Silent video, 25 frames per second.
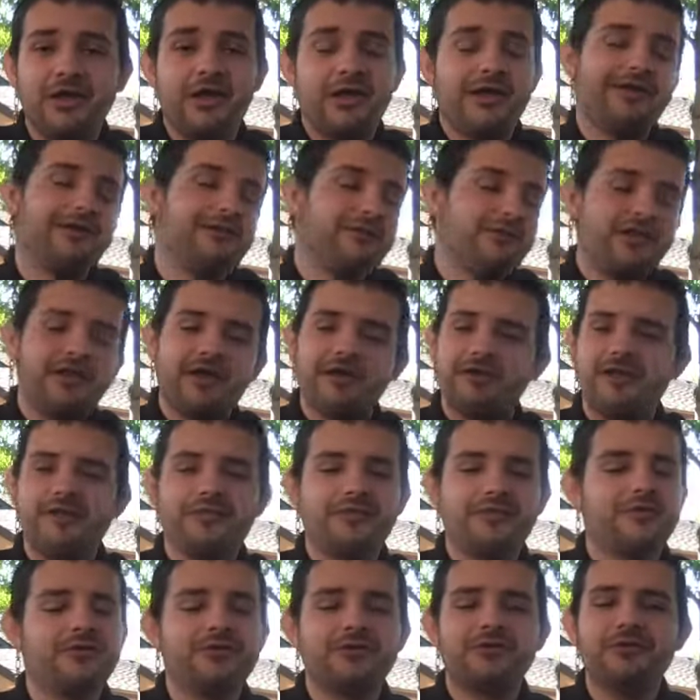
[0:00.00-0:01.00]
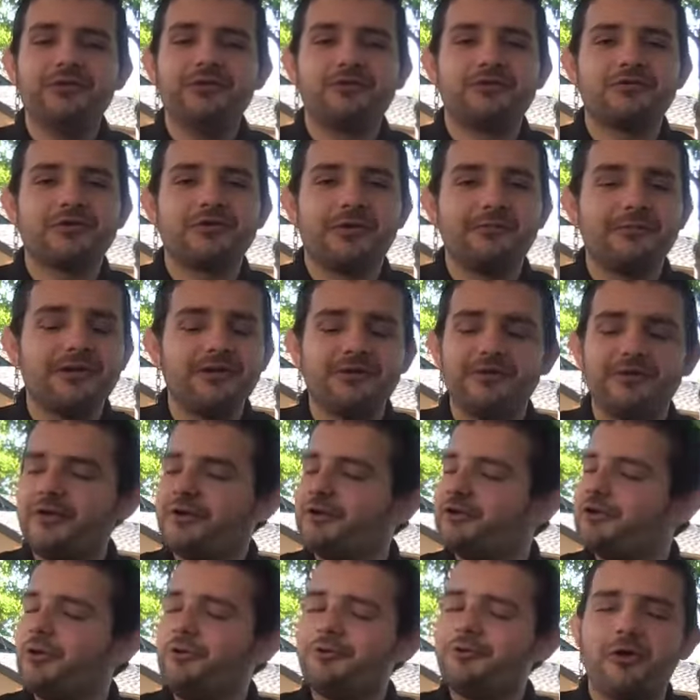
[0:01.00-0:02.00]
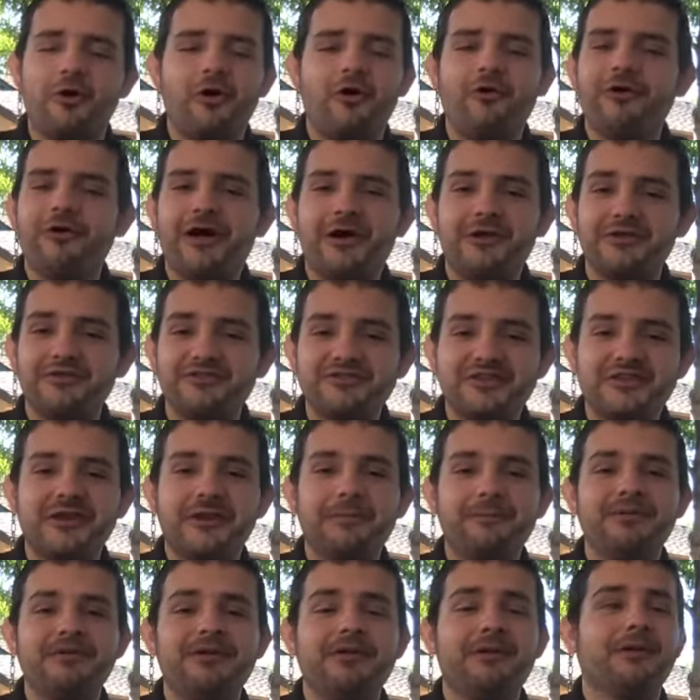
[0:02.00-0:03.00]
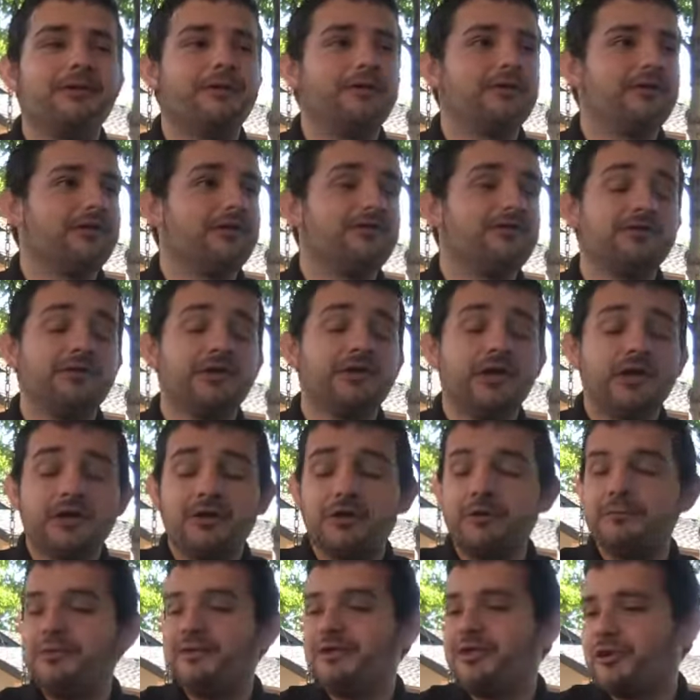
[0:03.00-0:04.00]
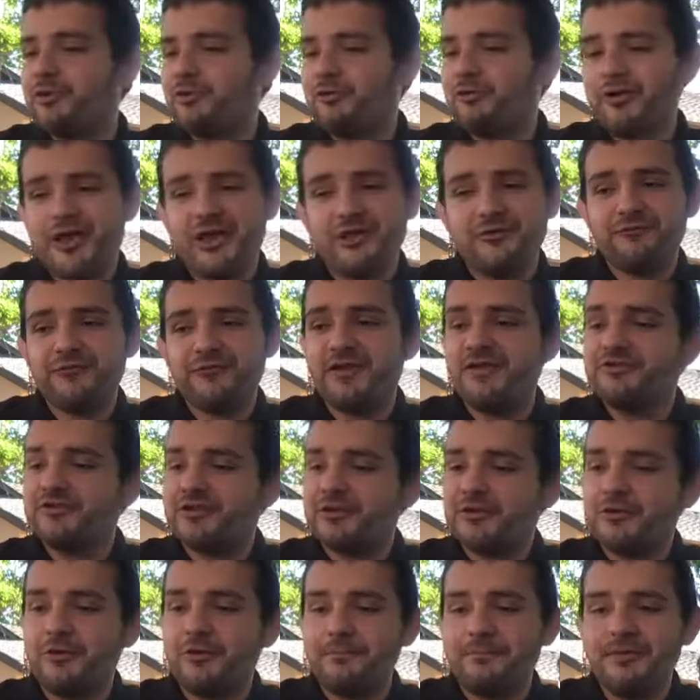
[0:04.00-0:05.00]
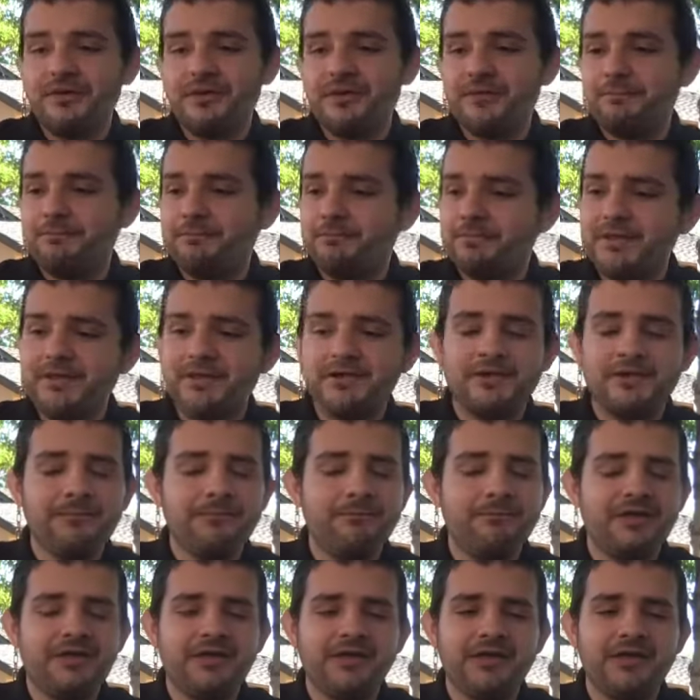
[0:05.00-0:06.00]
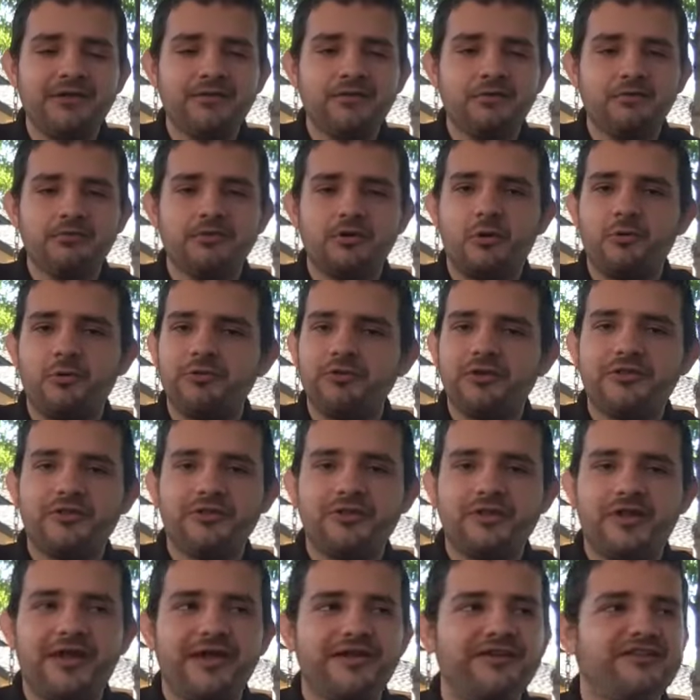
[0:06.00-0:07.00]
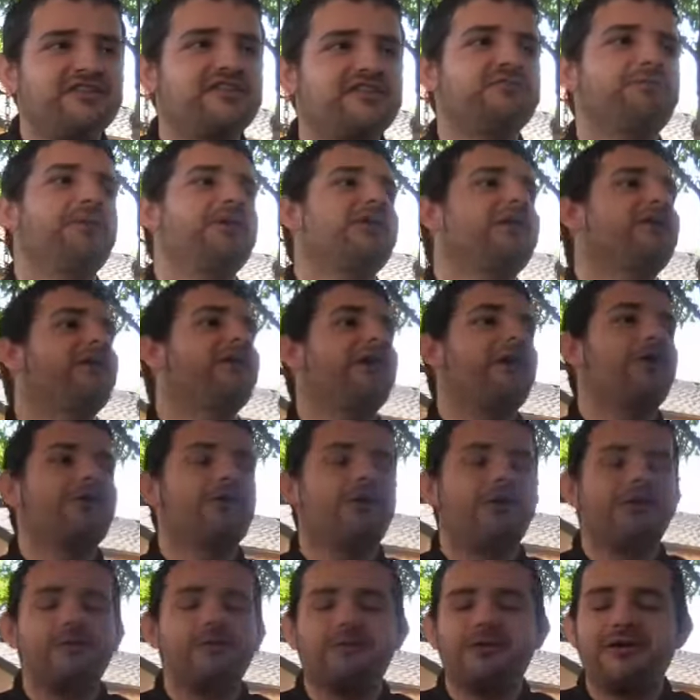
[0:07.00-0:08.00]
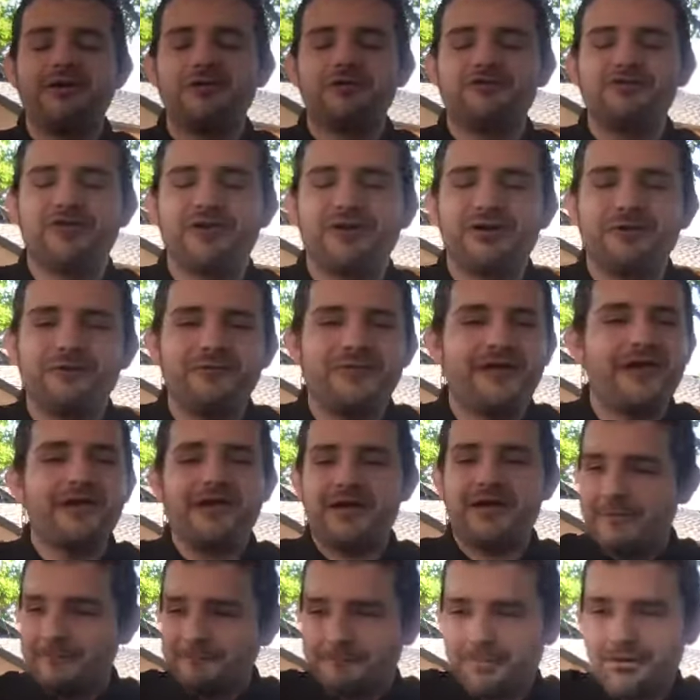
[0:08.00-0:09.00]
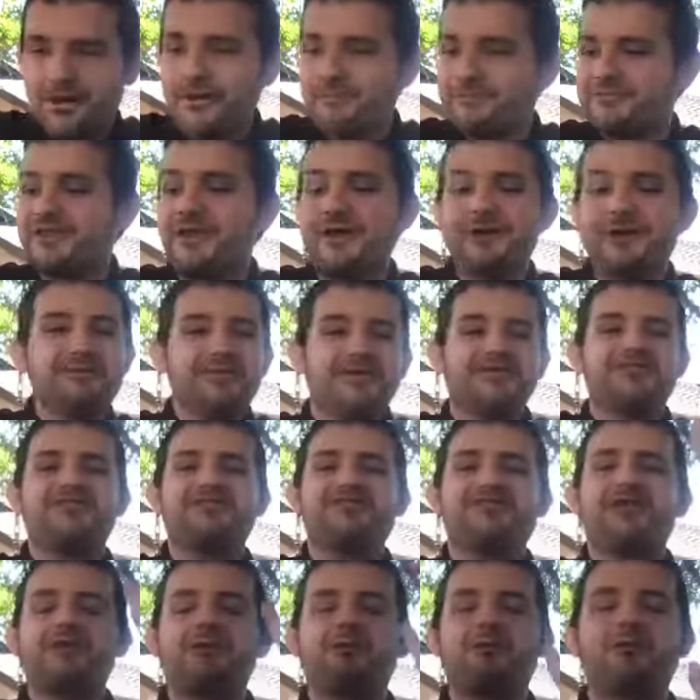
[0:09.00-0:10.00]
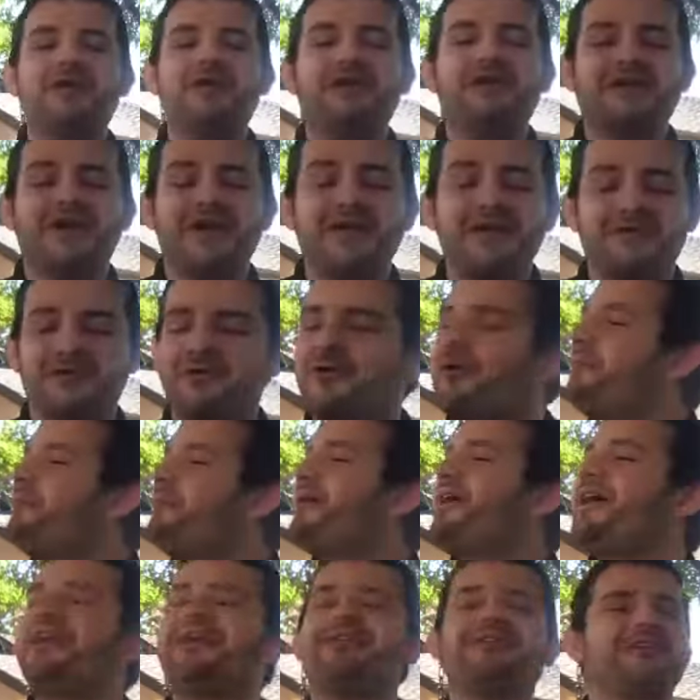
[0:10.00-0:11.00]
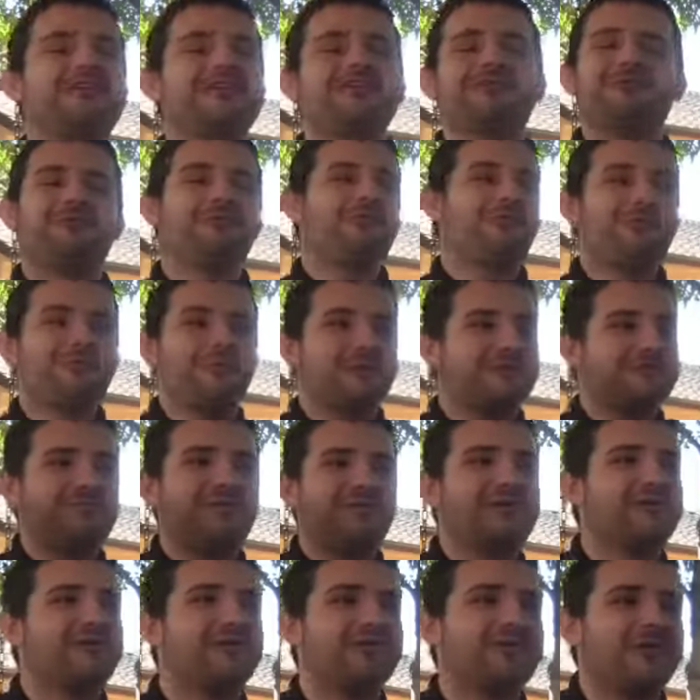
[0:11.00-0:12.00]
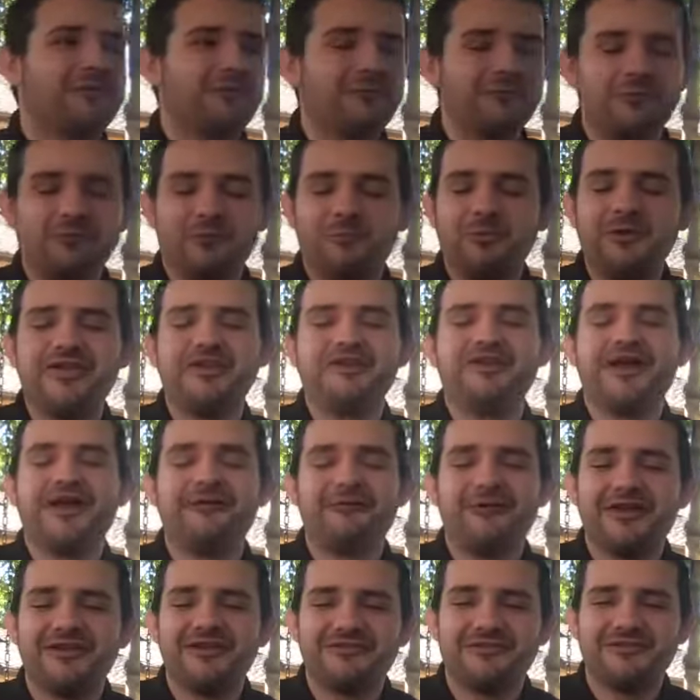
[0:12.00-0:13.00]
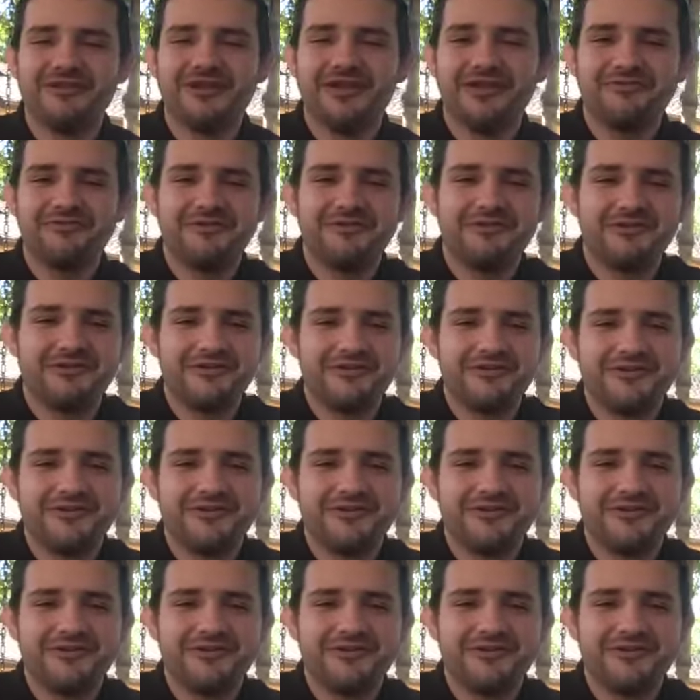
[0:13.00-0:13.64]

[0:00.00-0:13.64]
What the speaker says: And they got nothing to lose. I mean, they're going all out. It's going to be it could be a crash fest. It could be beating and banging, going to the line, spinning out on the way to the checkered flag. I'm pumped. Plus, it's on a weeknight. Oh, man. What's better than a weeknight race in Davey?